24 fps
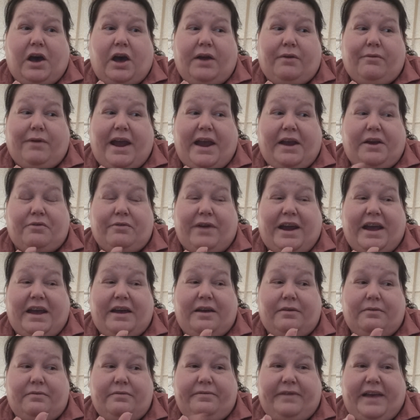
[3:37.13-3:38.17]
rang
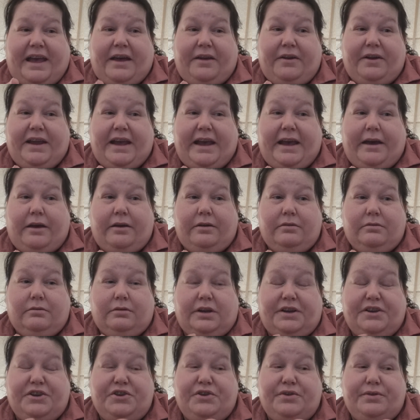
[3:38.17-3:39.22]
around, found out.
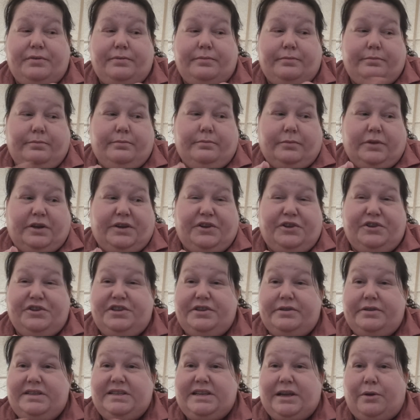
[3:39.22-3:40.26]
I knew
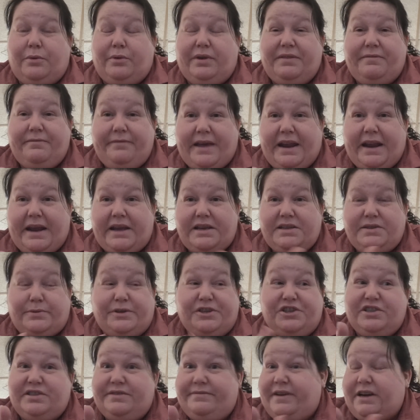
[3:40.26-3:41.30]
she was sent with FedEx,
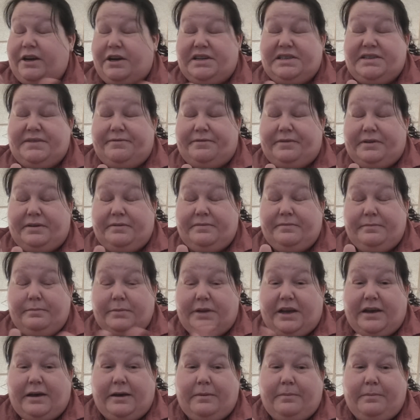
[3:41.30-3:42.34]
which is very different
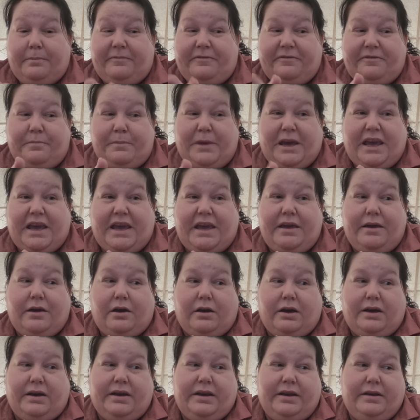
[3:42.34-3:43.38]
for me.
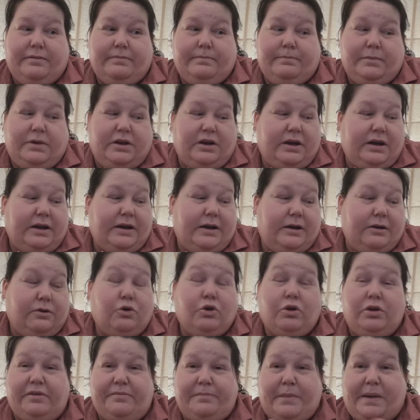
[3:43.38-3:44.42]

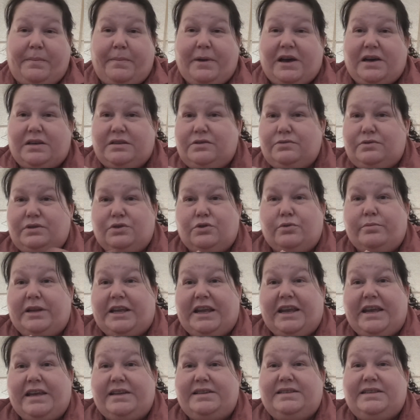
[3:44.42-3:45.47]
All of my parcels
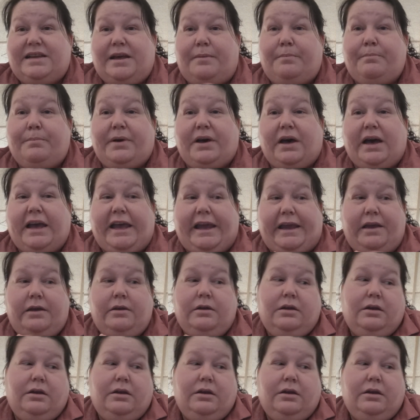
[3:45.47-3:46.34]
normally get sent by